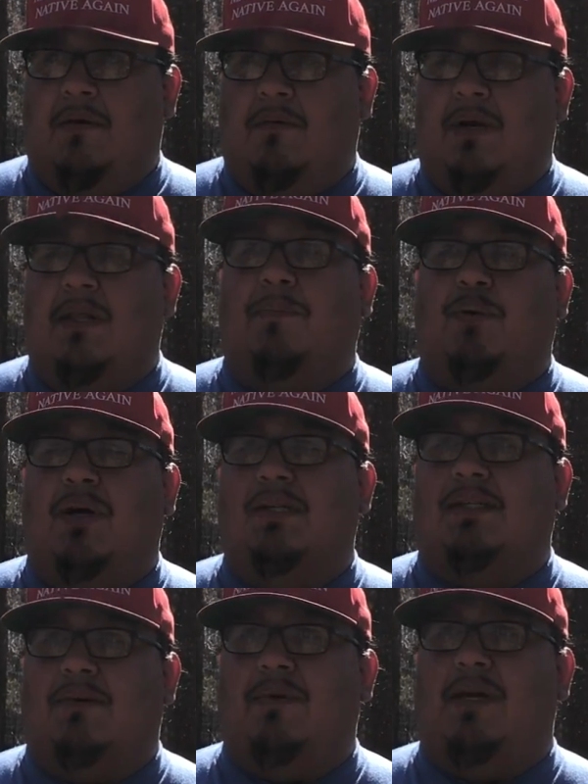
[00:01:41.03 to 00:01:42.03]
one of the
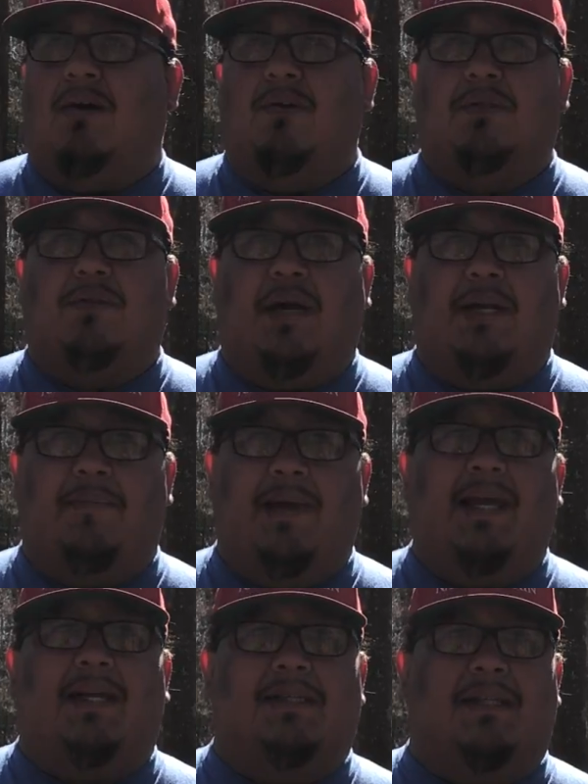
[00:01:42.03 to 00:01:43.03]
points that we always try to
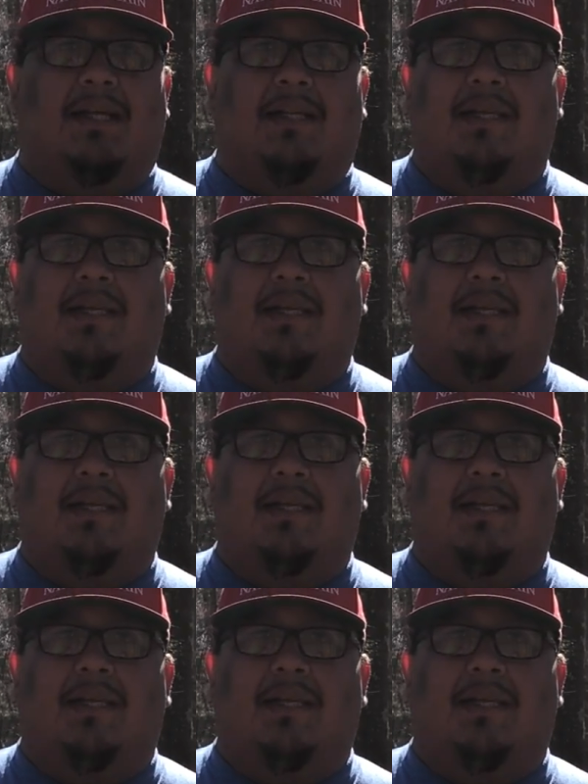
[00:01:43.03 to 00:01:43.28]
make is that